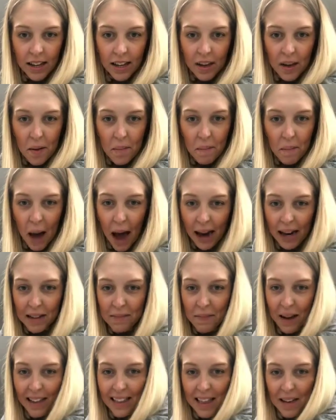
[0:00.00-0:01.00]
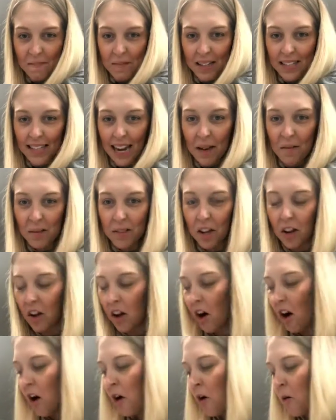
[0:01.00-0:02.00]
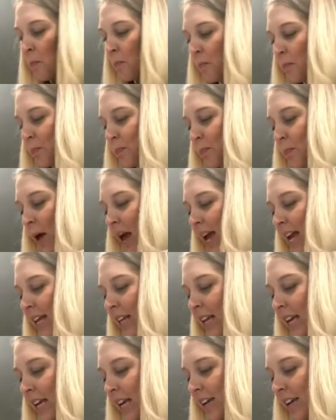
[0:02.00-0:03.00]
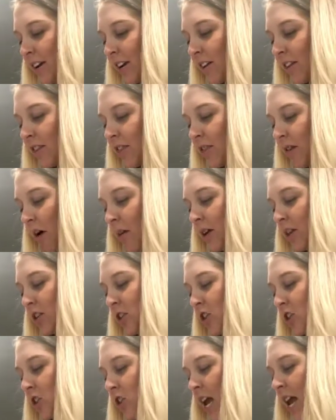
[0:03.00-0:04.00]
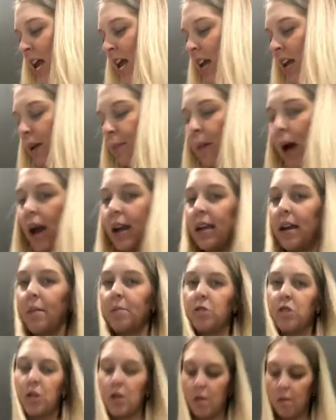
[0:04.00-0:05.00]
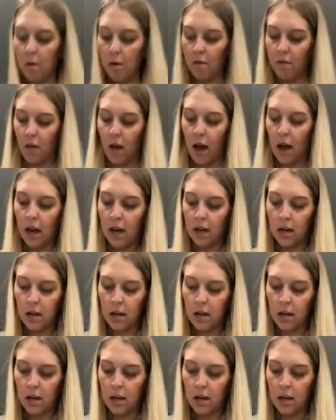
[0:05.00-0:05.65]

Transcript: Maddie made them with table salt. Oh, Bailey, throwing shade. Maddie, I'm sure they were fine.